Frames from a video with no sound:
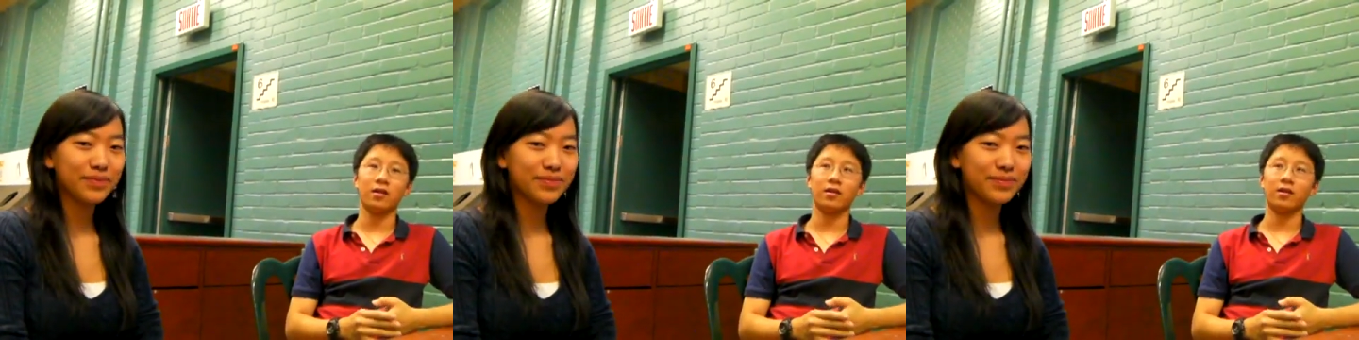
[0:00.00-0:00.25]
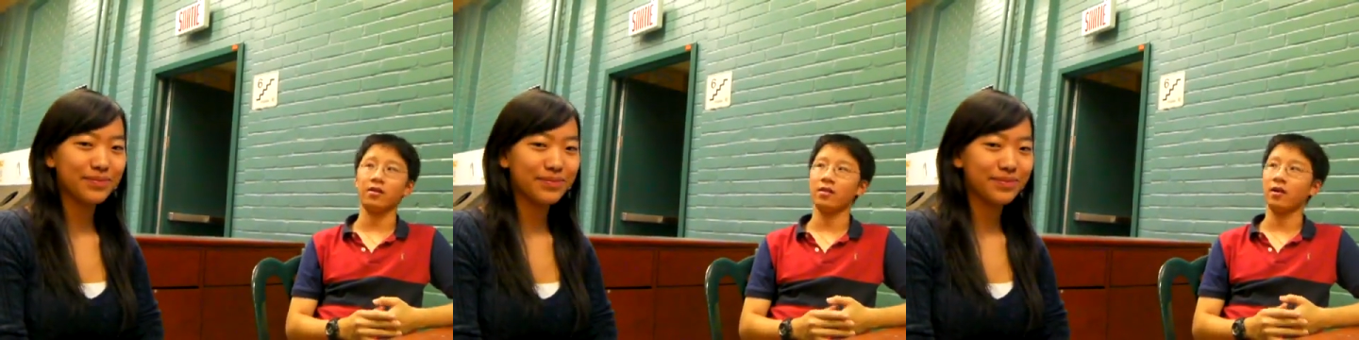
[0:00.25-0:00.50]

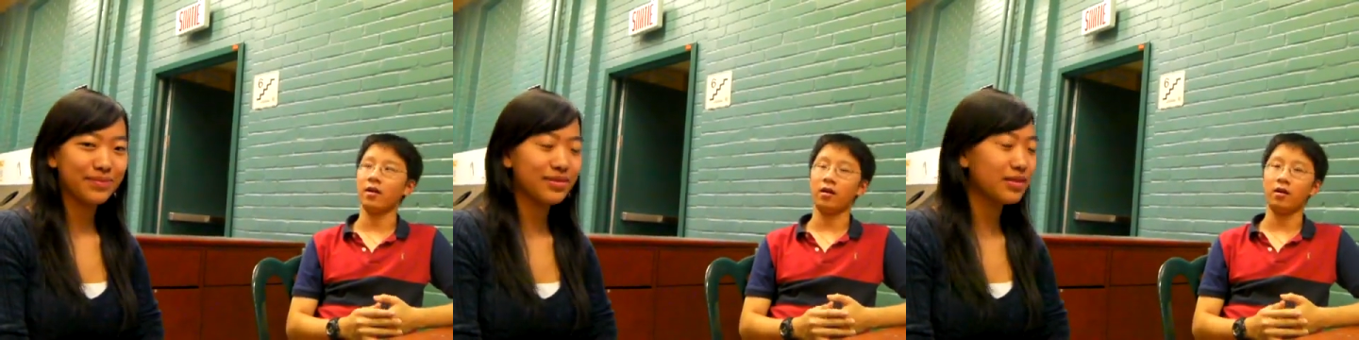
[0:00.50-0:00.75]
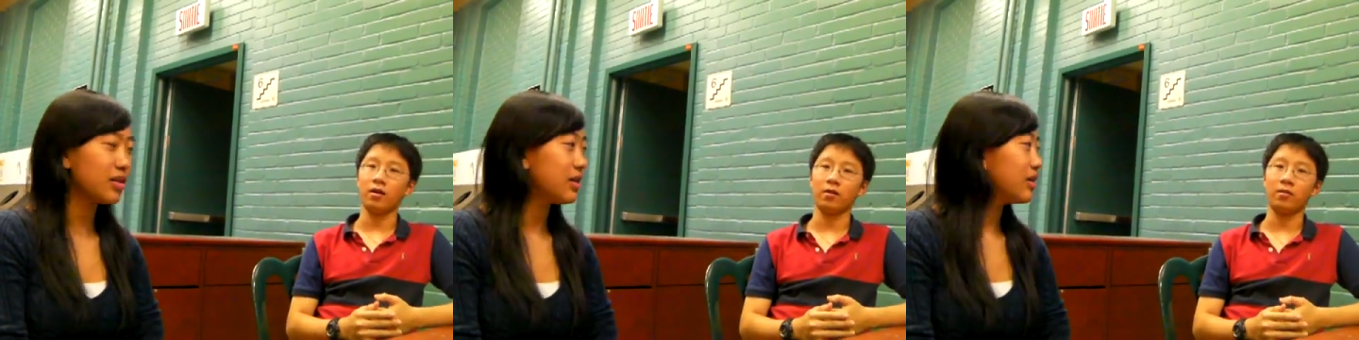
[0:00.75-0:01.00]
Speaker 1: And
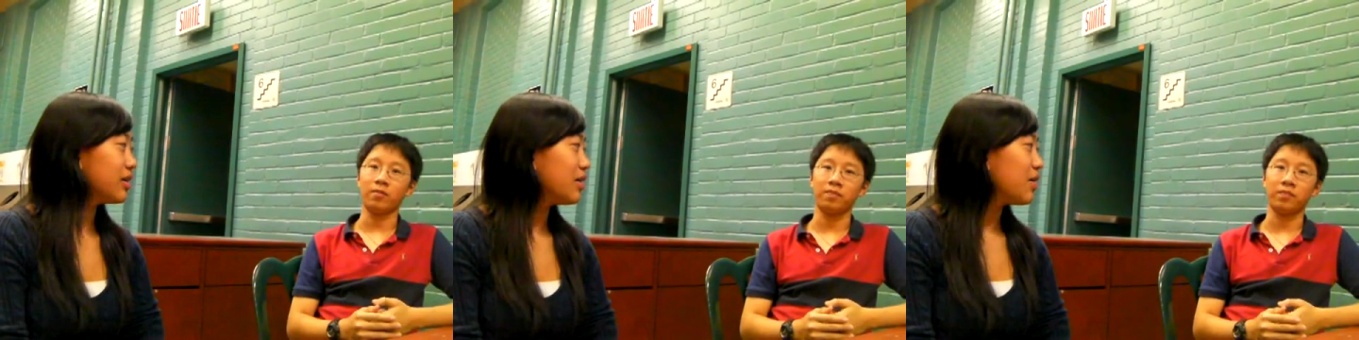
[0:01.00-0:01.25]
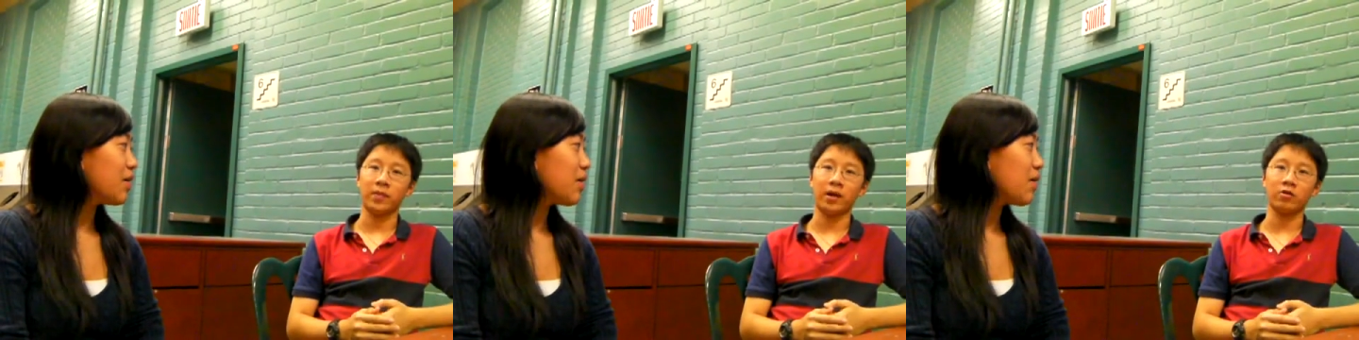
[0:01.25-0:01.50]
um,
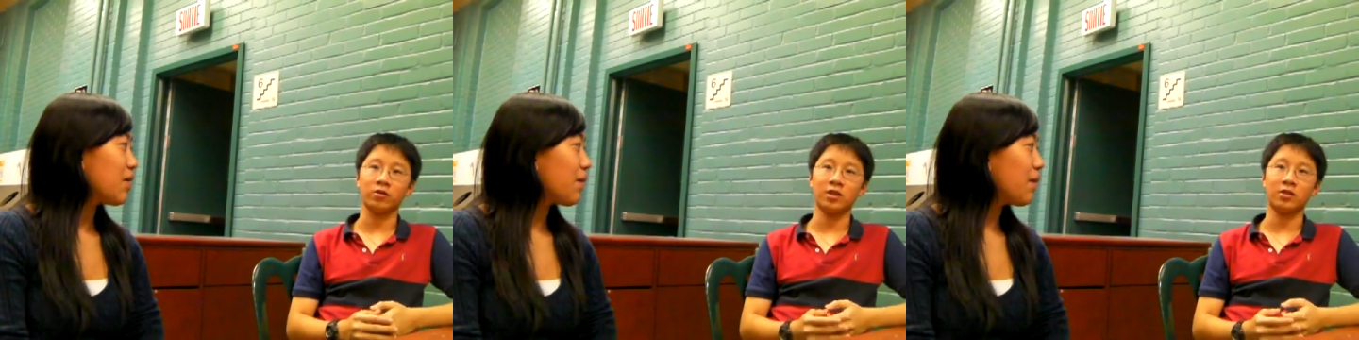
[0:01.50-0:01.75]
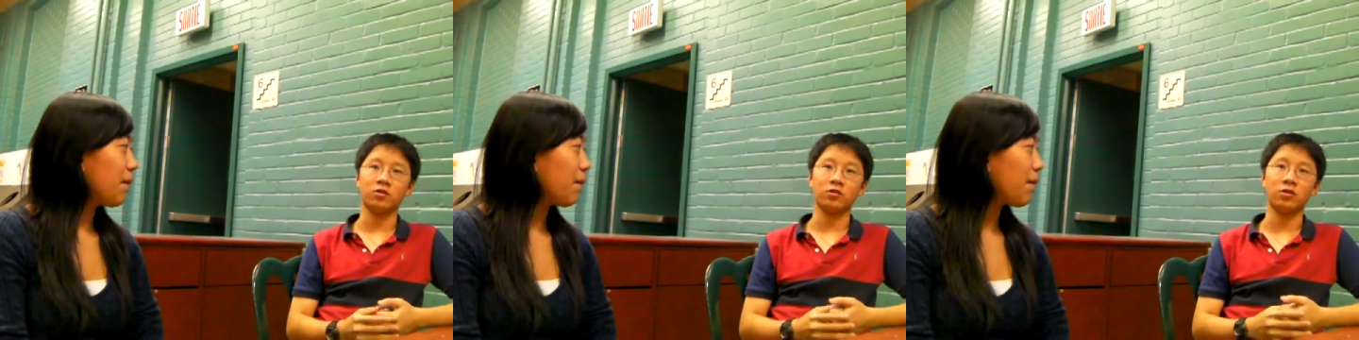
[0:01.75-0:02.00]
I was
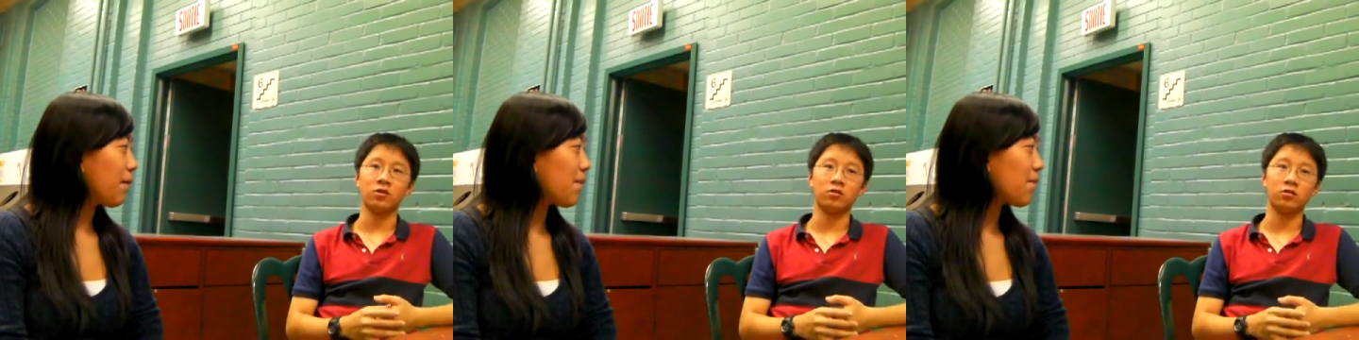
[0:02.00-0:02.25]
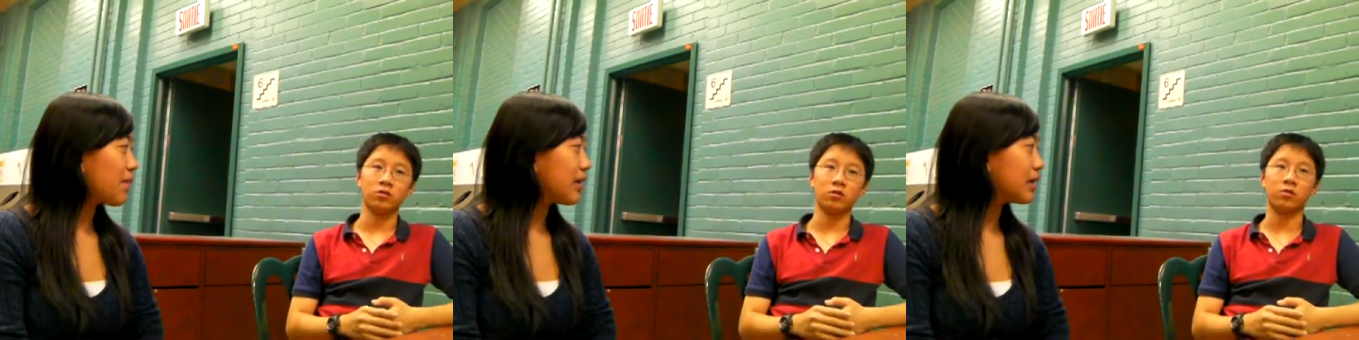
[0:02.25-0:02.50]
introduced to